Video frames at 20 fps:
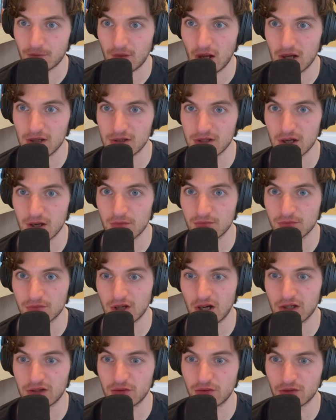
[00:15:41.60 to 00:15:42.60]
yeah,
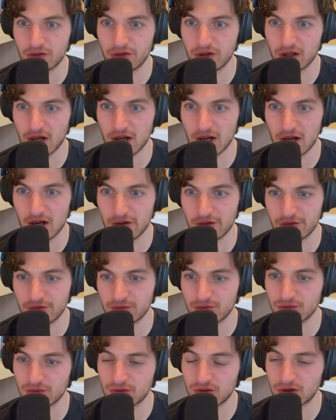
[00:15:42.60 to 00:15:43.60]
I don't think I have
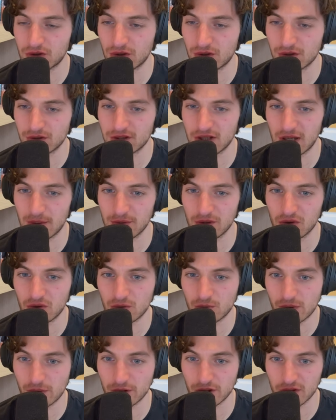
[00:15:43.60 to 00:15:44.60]
turned them into
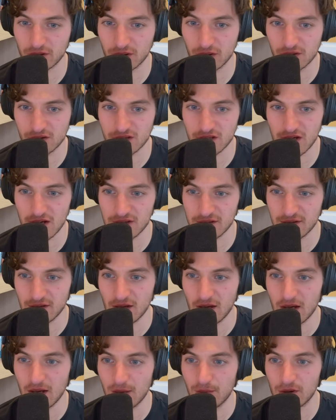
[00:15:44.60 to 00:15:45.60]
permanent notes yet,
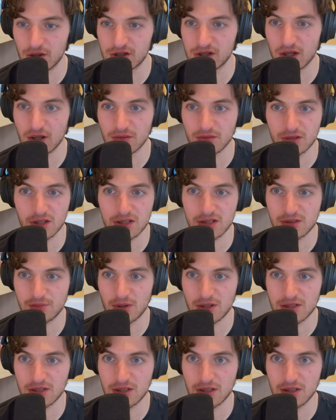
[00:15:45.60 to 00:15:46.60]
but yeah, that's
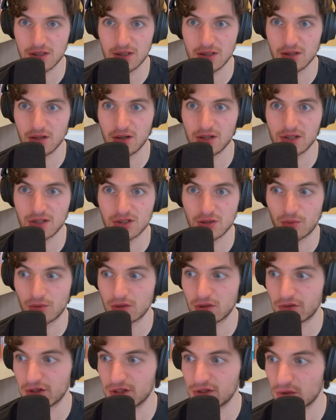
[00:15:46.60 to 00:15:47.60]
basically an
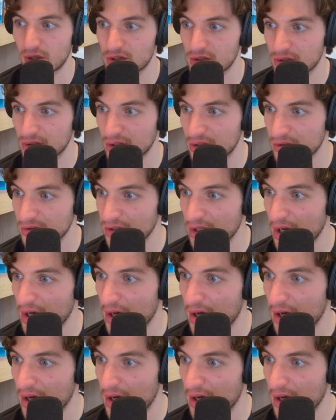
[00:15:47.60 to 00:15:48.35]
example of literature note.